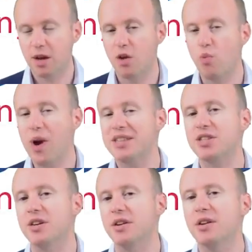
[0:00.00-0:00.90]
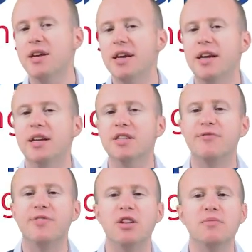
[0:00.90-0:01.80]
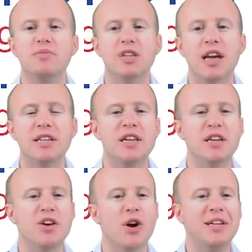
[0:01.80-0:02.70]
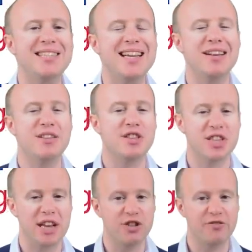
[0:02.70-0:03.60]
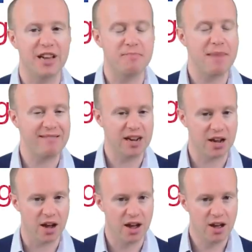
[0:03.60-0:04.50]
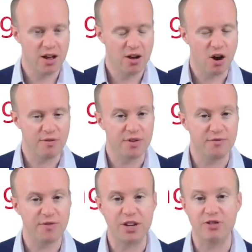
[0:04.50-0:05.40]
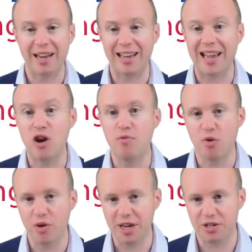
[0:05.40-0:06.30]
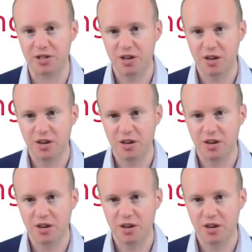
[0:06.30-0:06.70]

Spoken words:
A western is a film set in 19th century America, often featuring cowboys.